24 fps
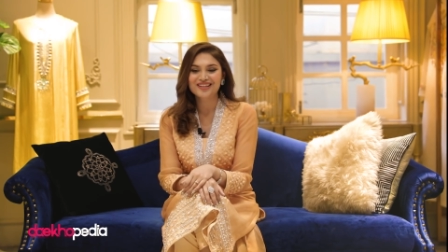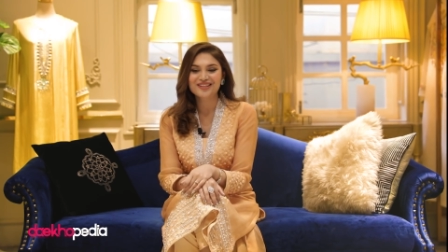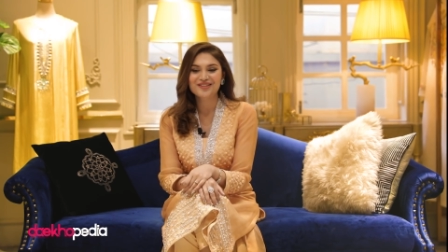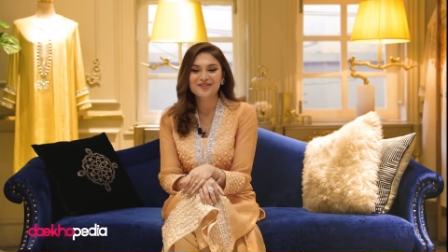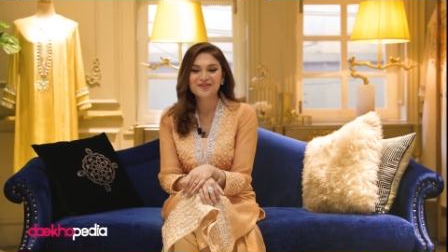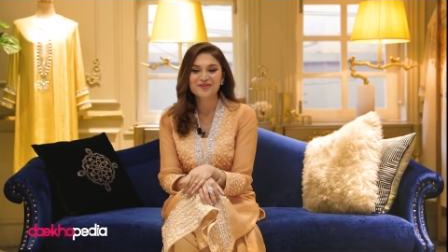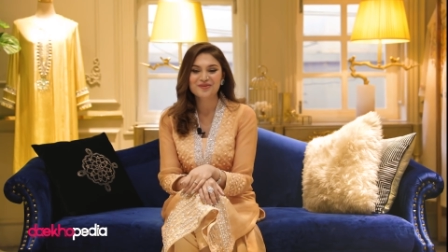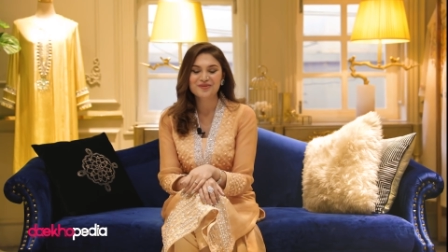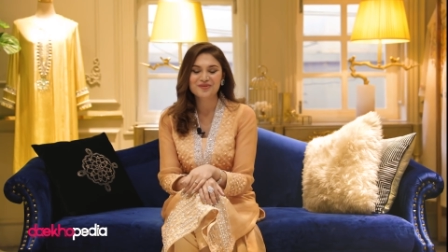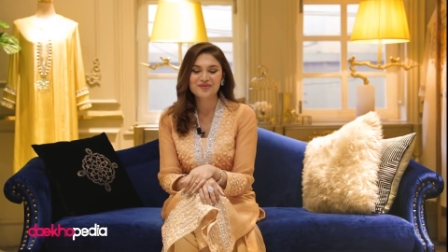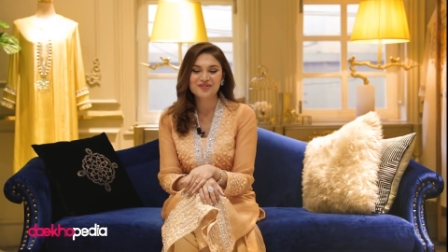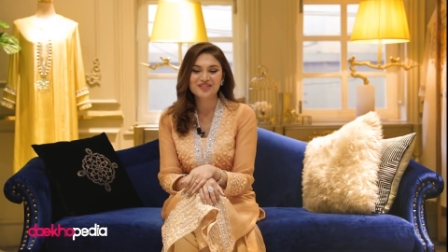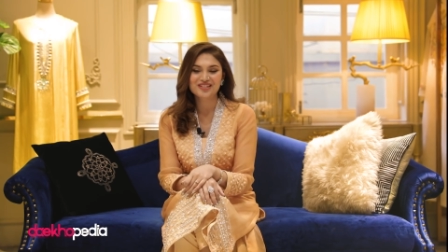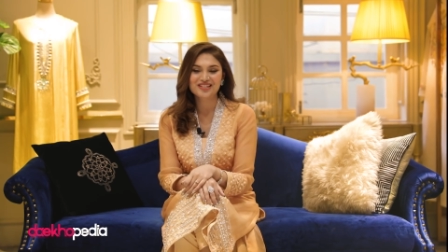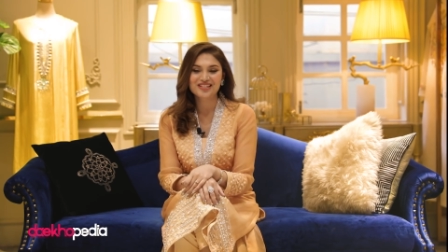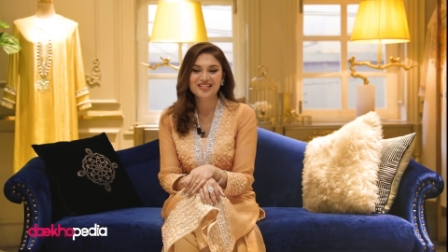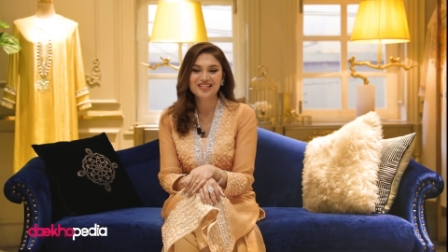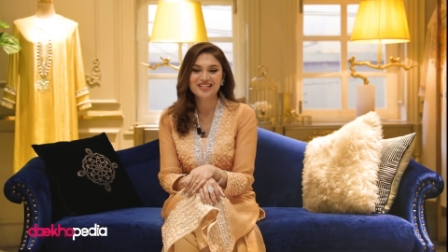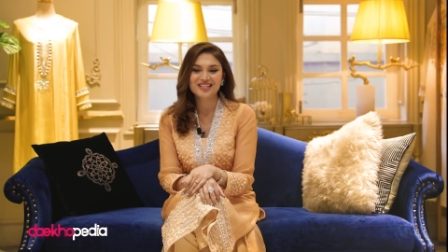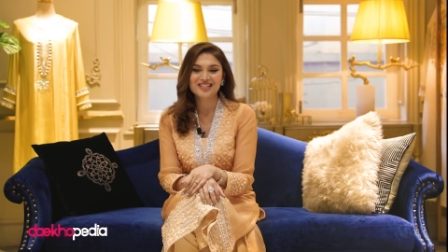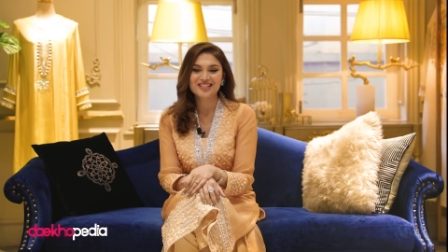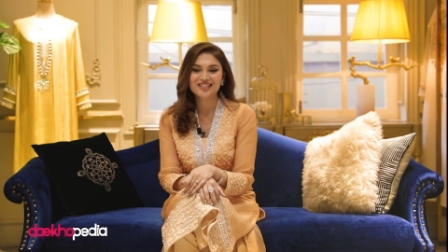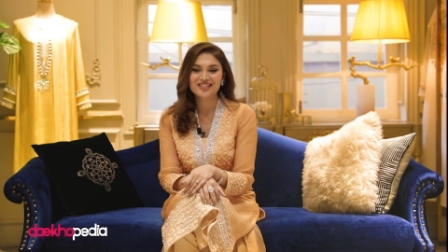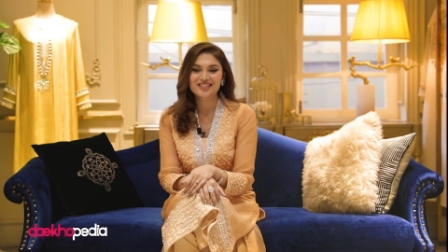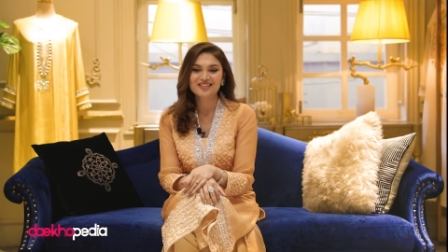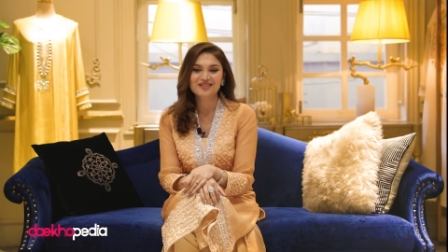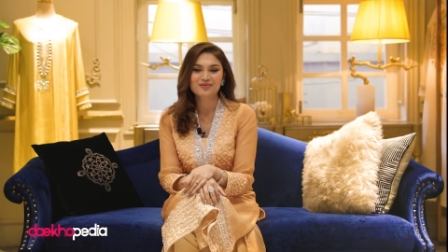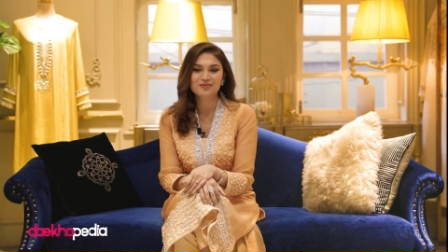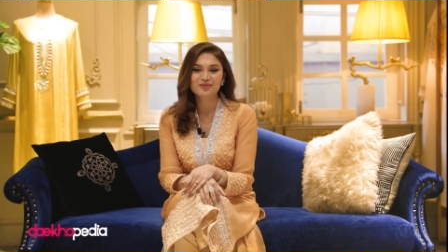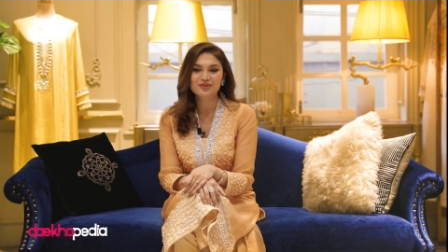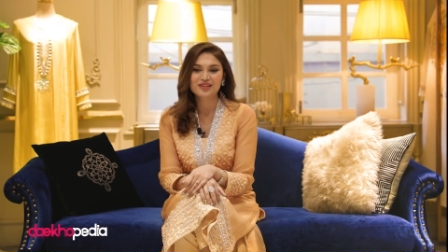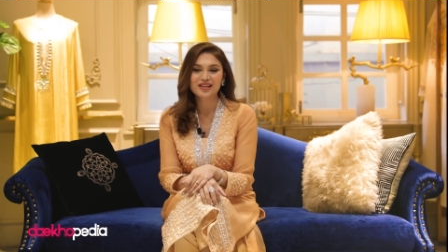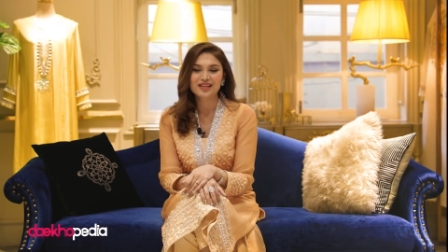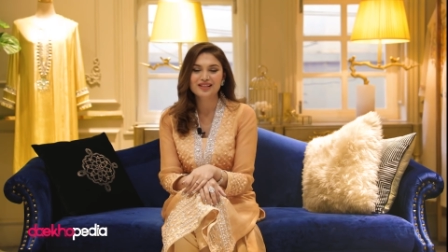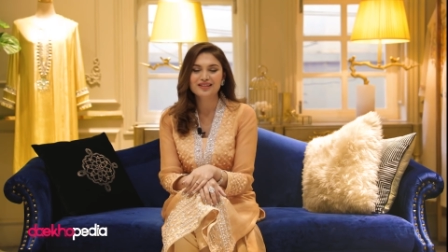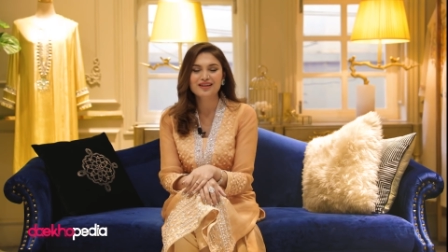you know, she just
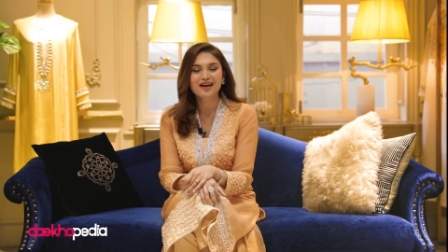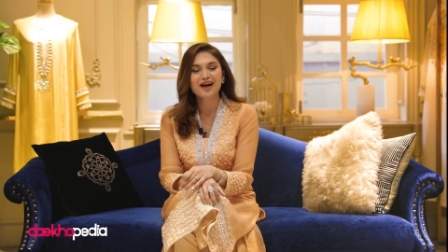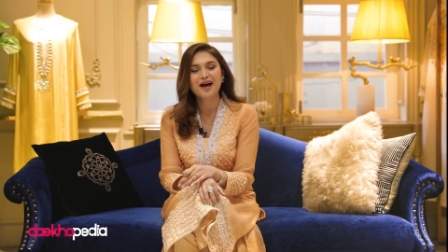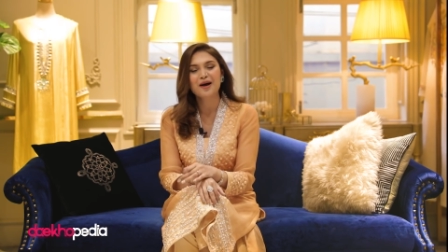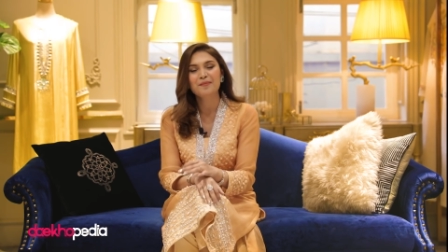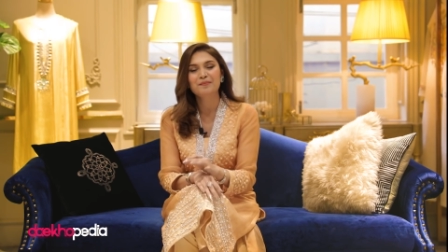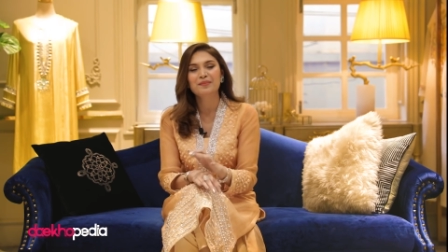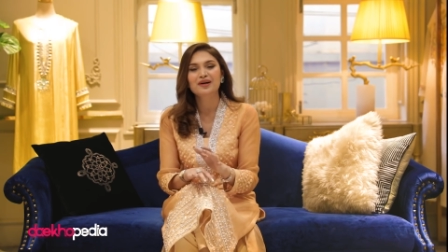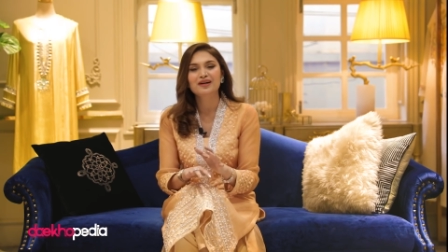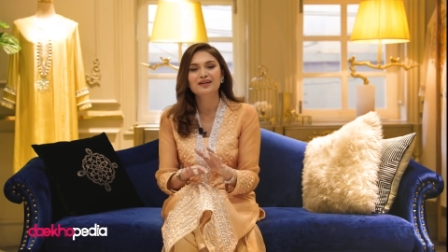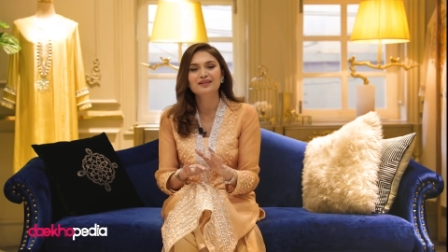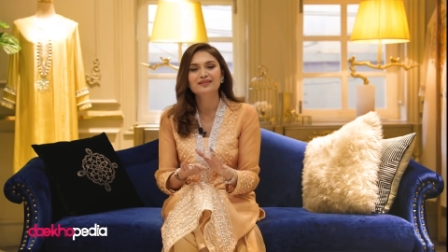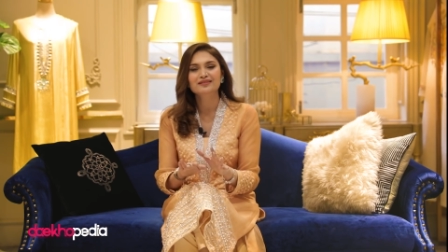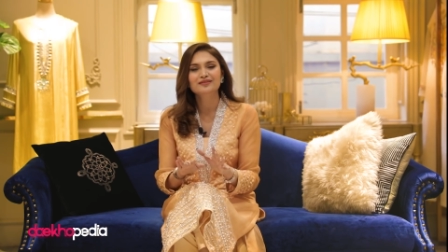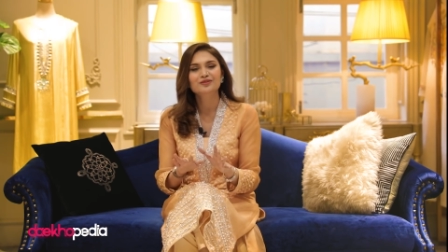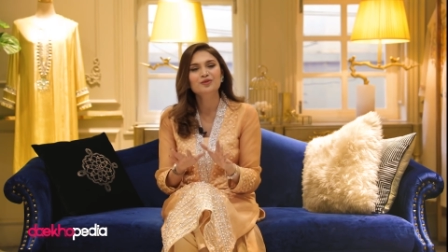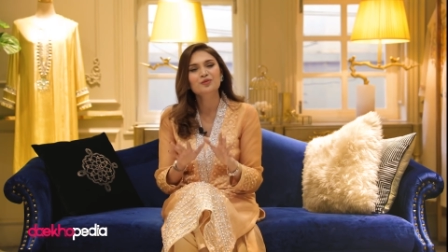was like, "Na apa,